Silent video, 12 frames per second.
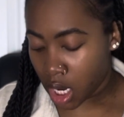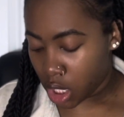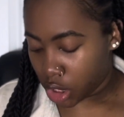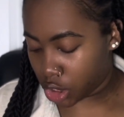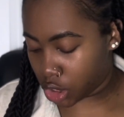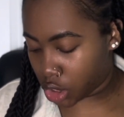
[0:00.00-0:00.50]

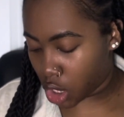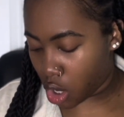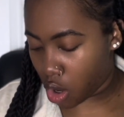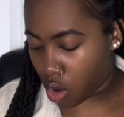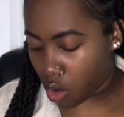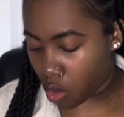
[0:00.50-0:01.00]

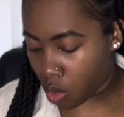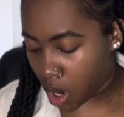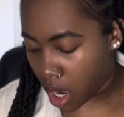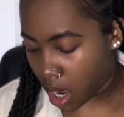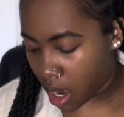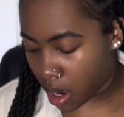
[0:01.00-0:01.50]
So
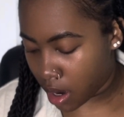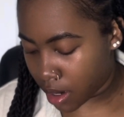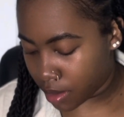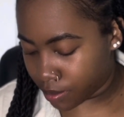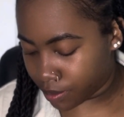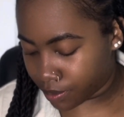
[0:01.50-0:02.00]
I
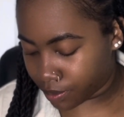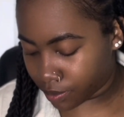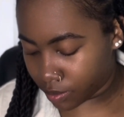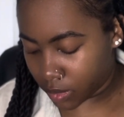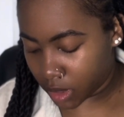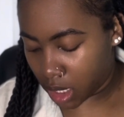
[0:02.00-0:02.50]

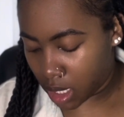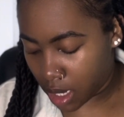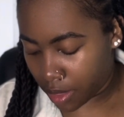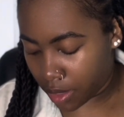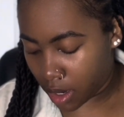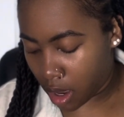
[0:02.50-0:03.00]

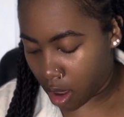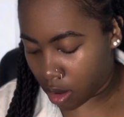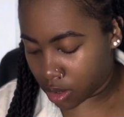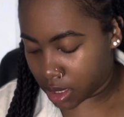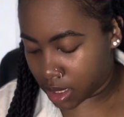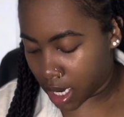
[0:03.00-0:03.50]
think I'll
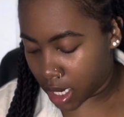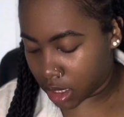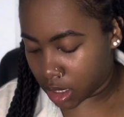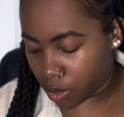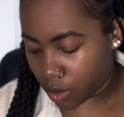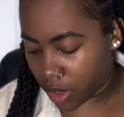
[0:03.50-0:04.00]

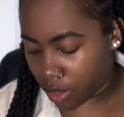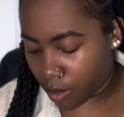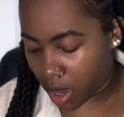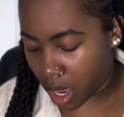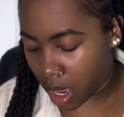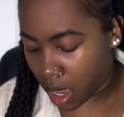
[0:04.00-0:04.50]
stash it with
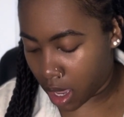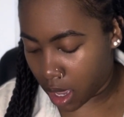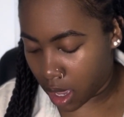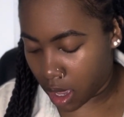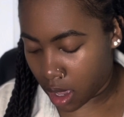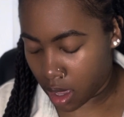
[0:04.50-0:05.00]

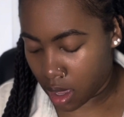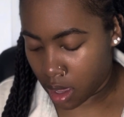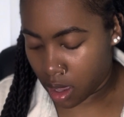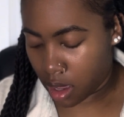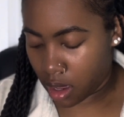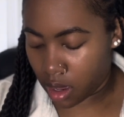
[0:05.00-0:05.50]
my,
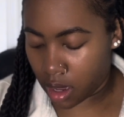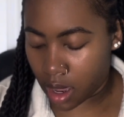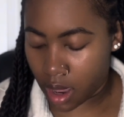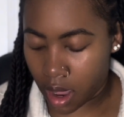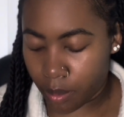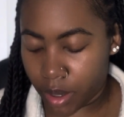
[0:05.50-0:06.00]

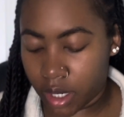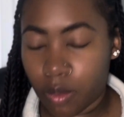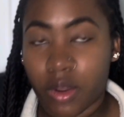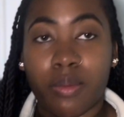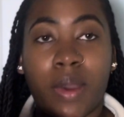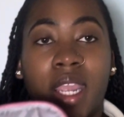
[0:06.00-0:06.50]
yeah, I put it
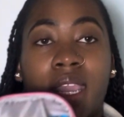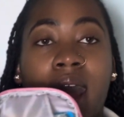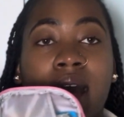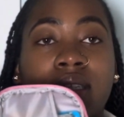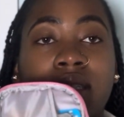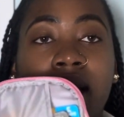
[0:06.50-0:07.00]
with my
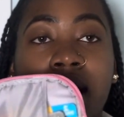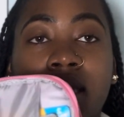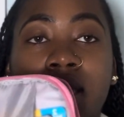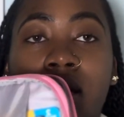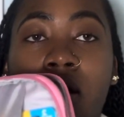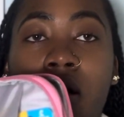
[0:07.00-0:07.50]
Gas
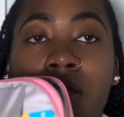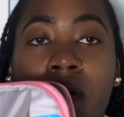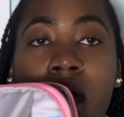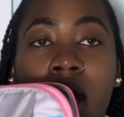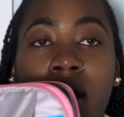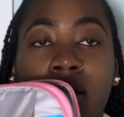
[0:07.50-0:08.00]
X and all
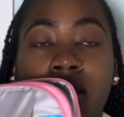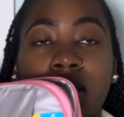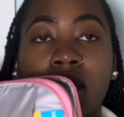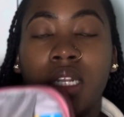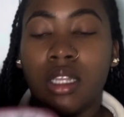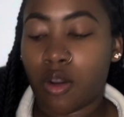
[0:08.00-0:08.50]
that. It's
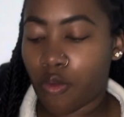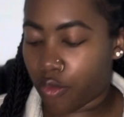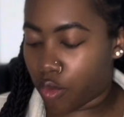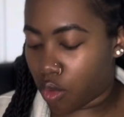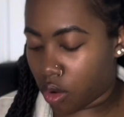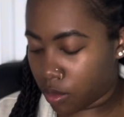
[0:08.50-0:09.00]
getting a little
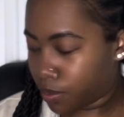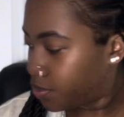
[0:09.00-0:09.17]
full.